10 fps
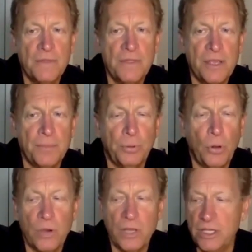the
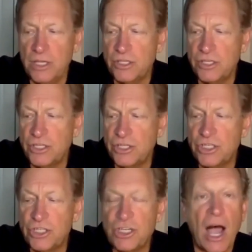employee's
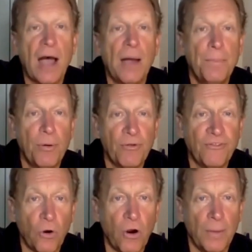job
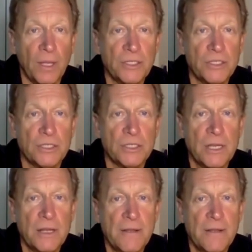performance.